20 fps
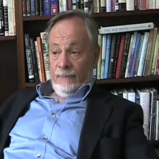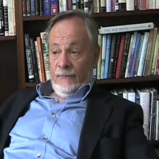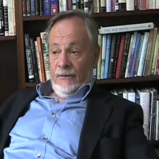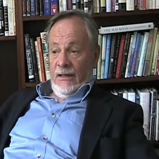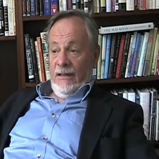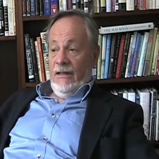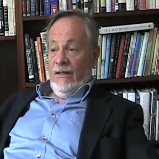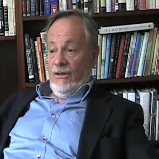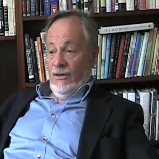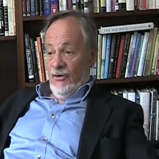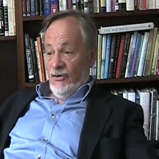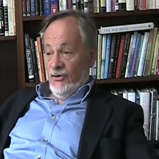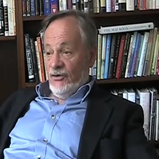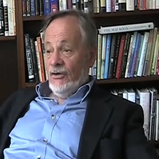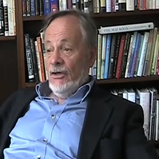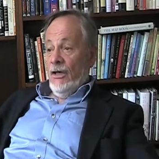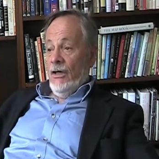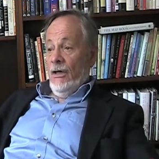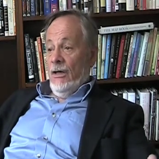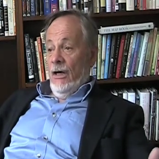And it is
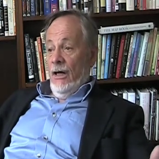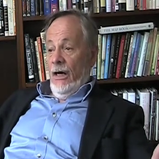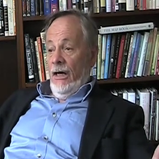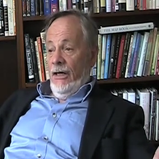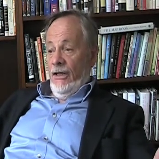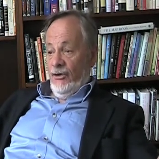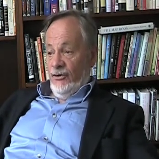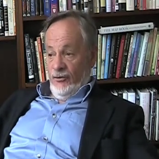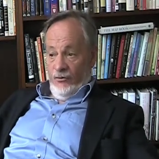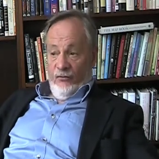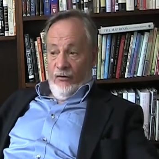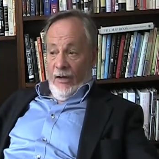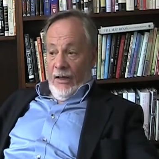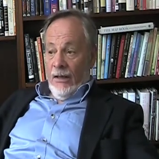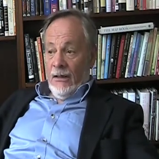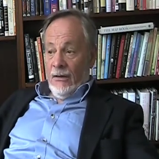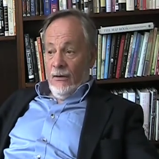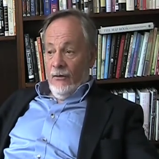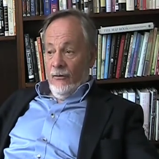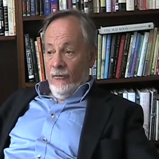a history
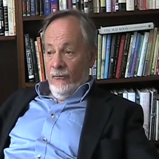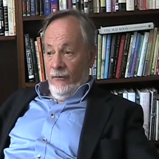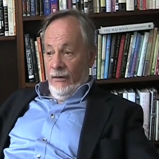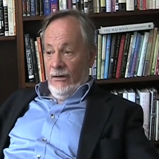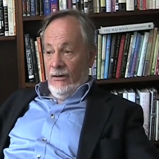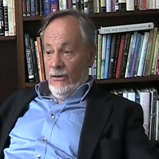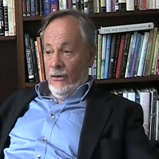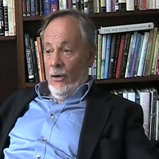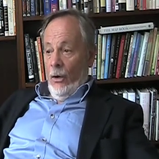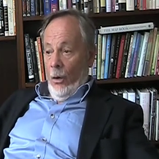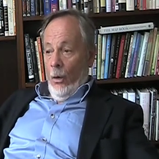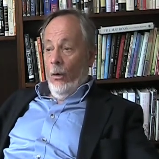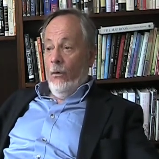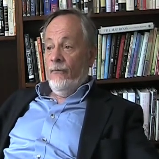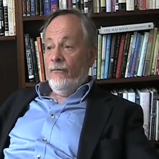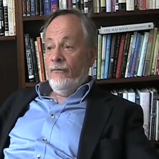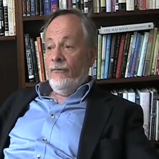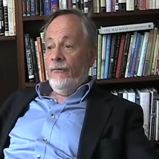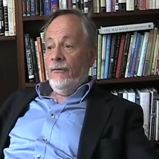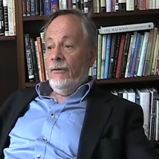written
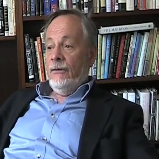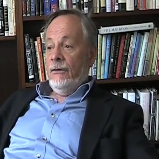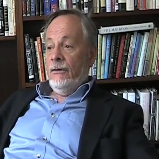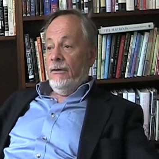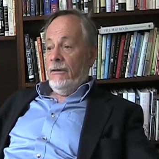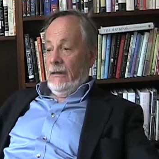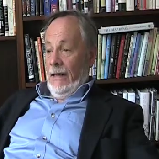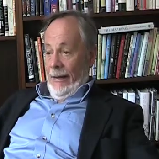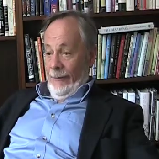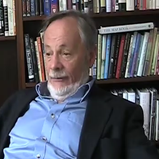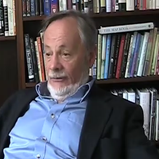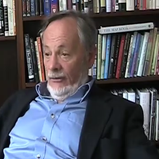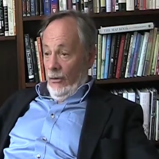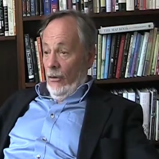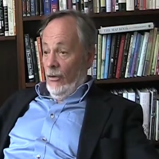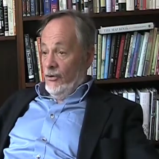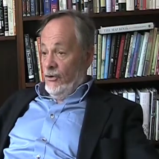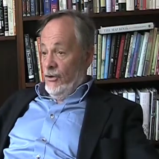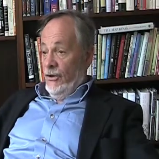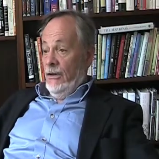of
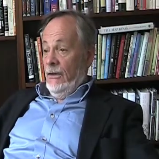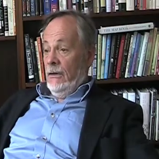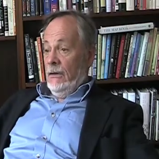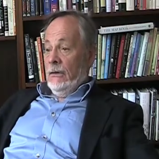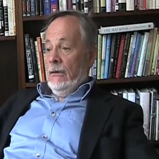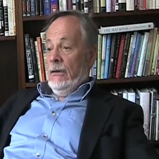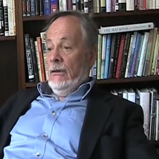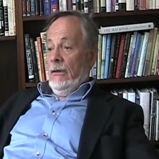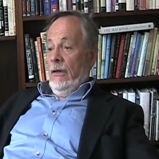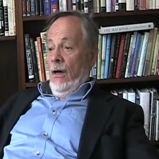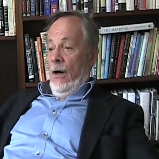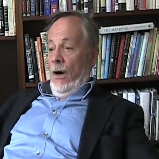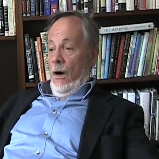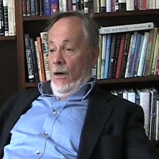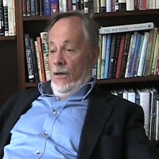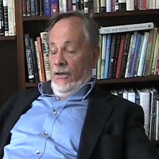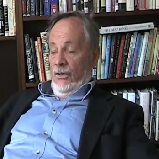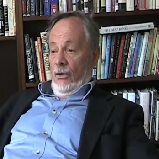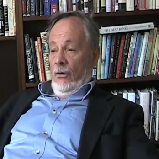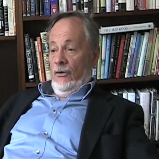climatology,
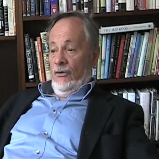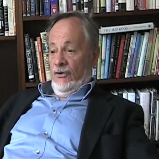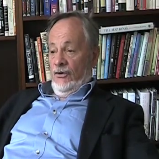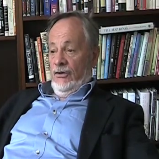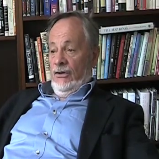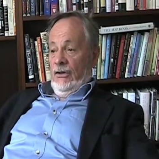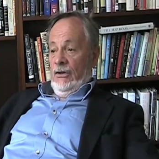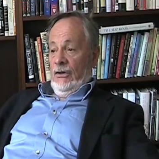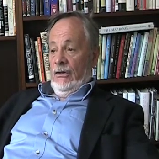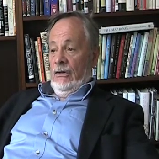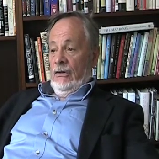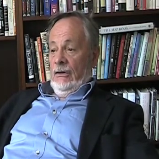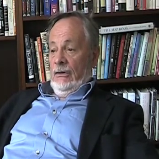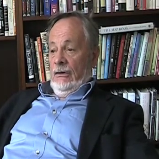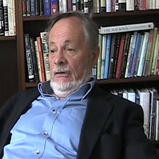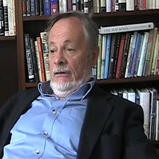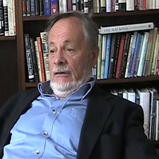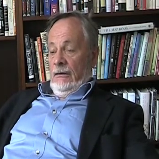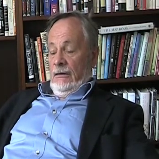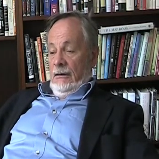archaeology,
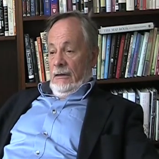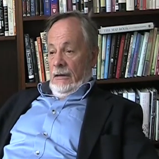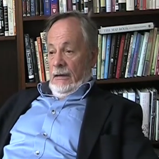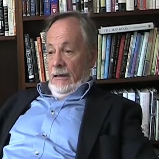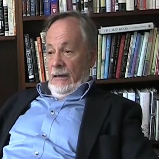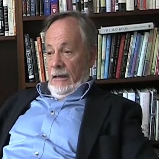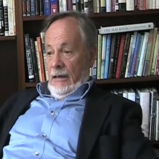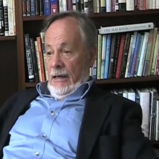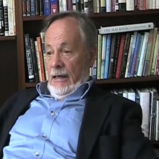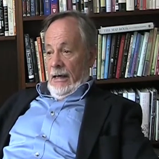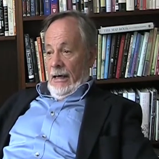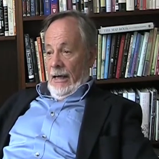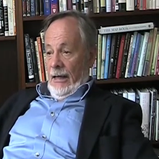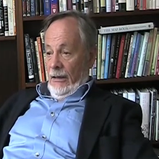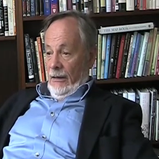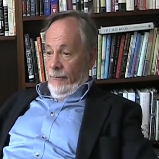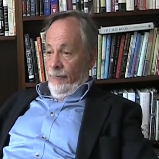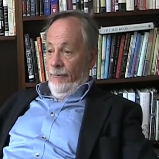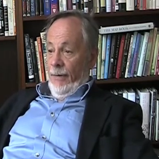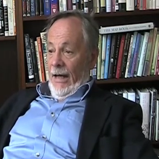
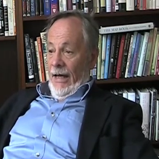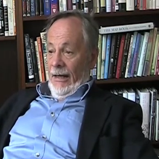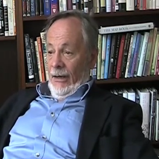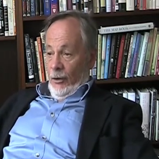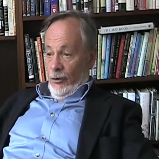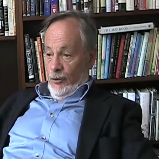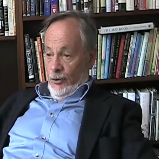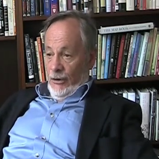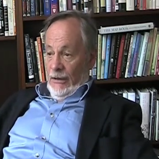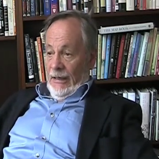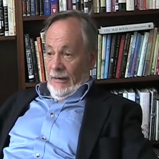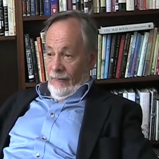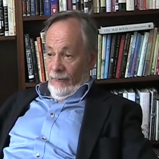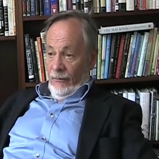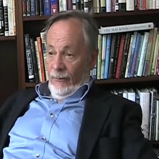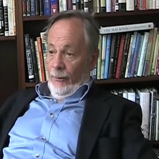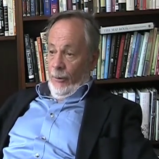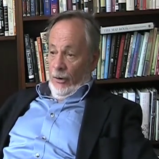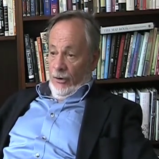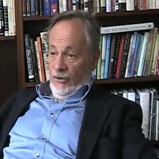and biological
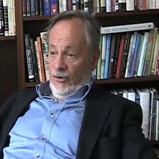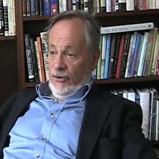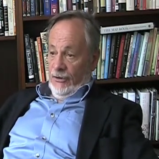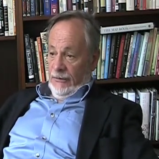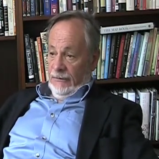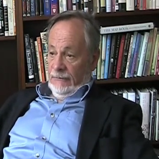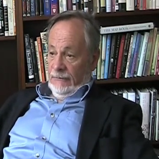anthropology.